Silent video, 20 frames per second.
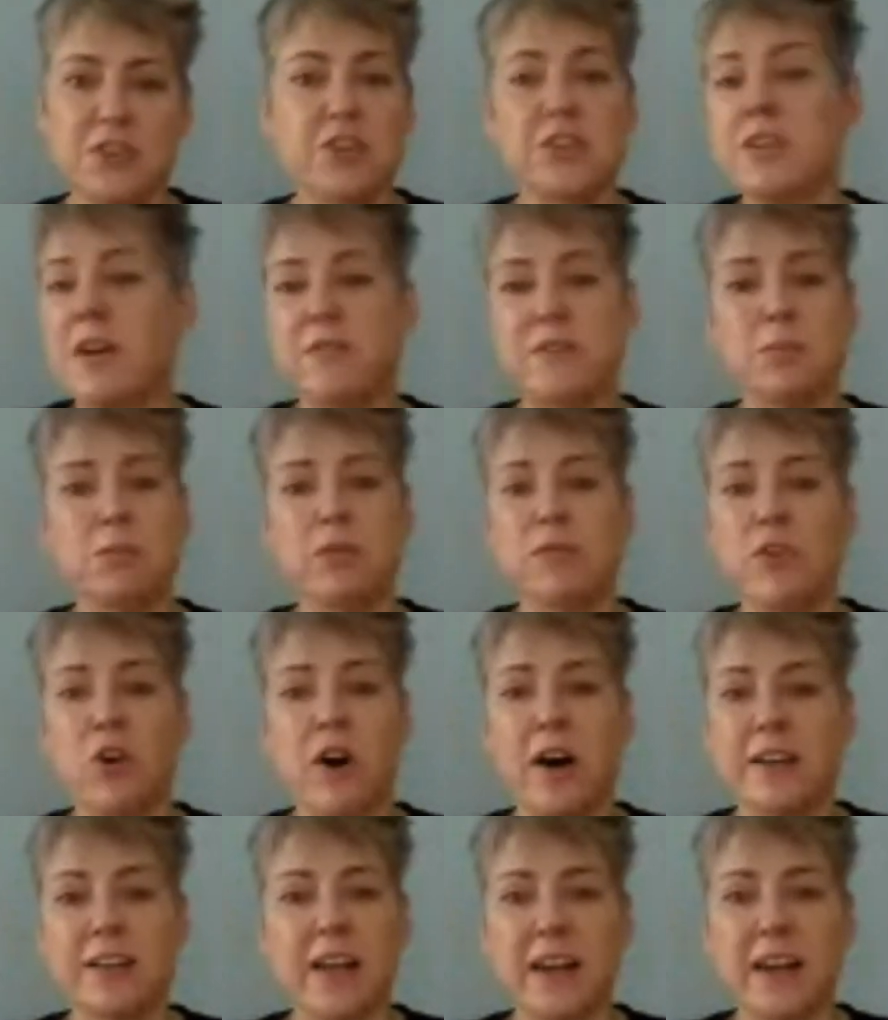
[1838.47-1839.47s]
you just have to
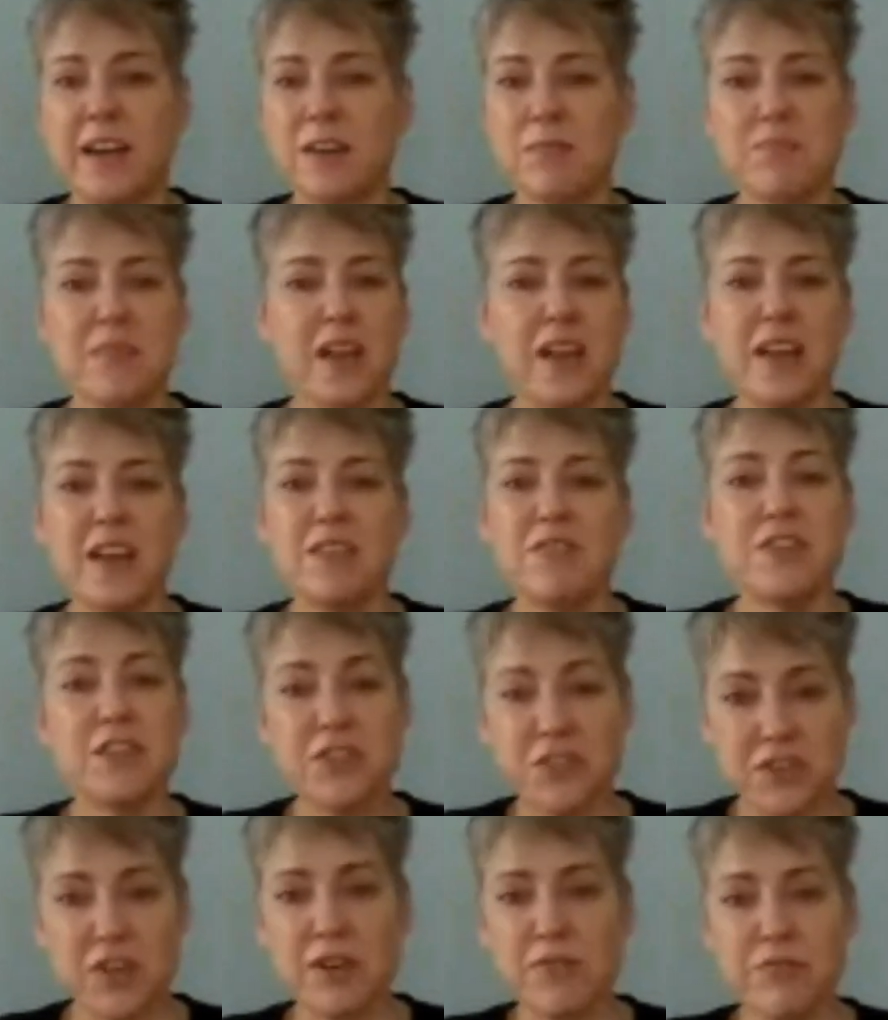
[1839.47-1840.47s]
move on. Like
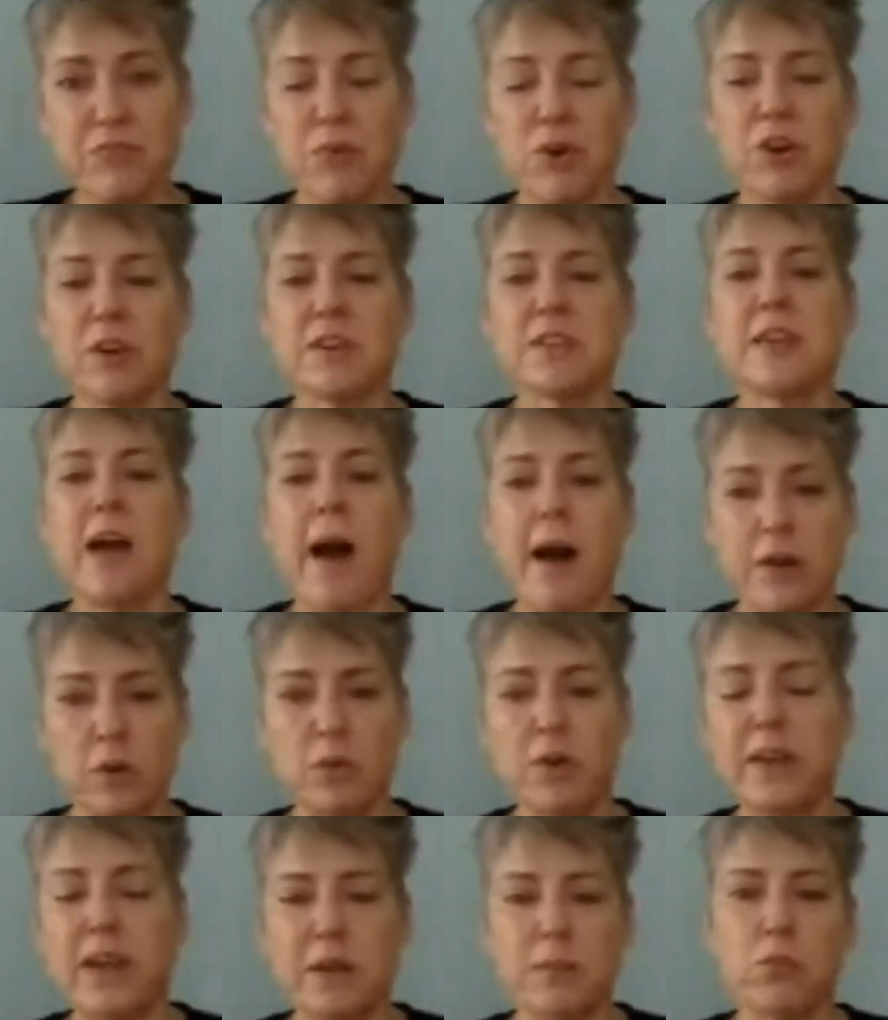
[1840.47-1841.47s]
this stuff works.
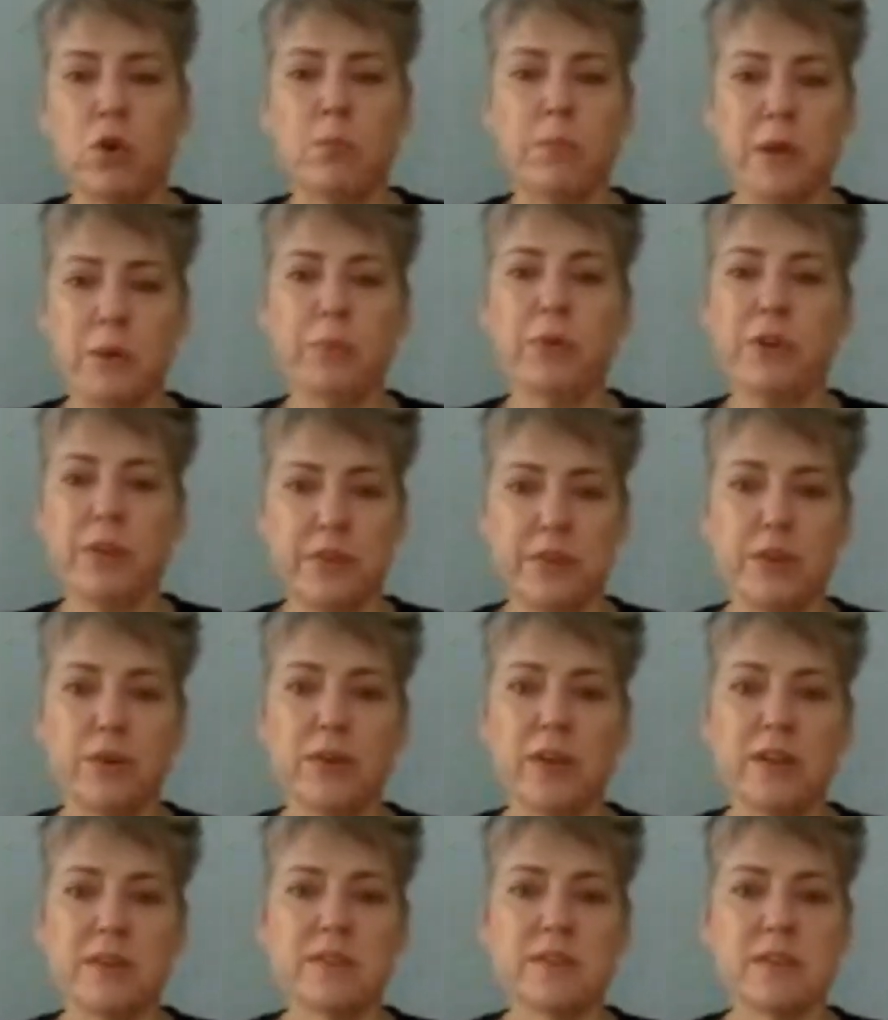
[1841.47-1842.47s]
How do we get more people to
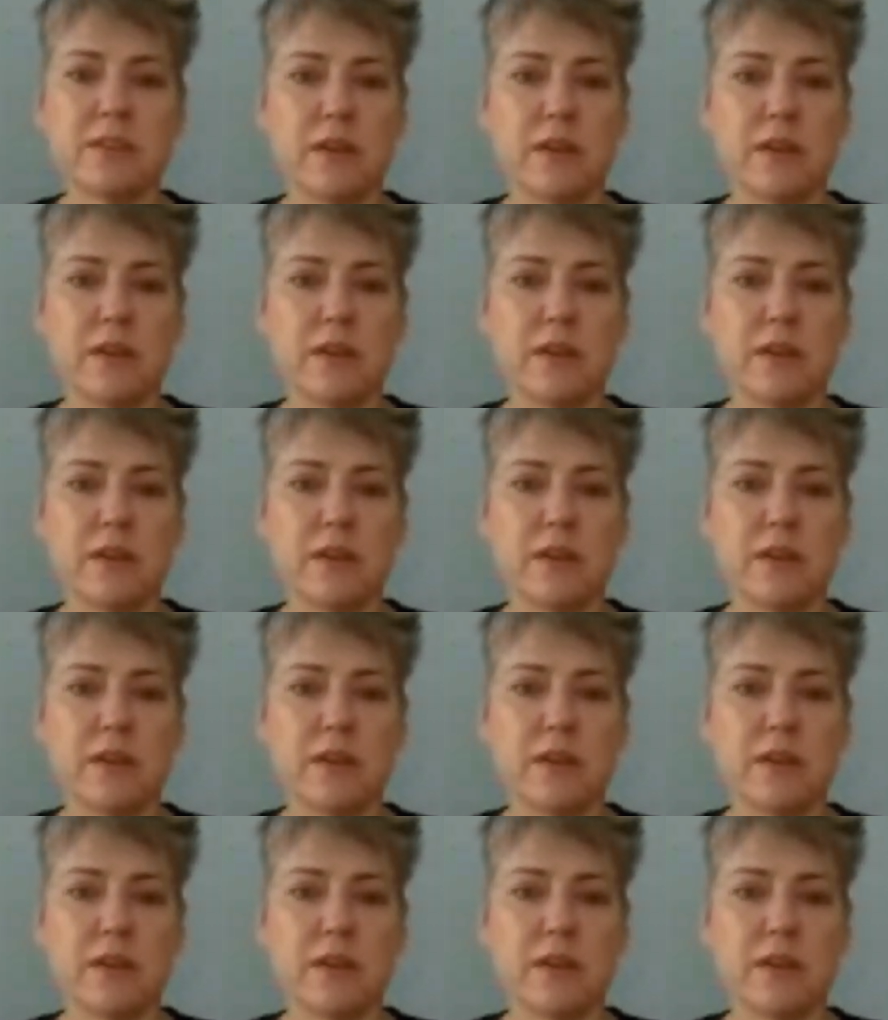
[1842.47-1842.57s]
do it?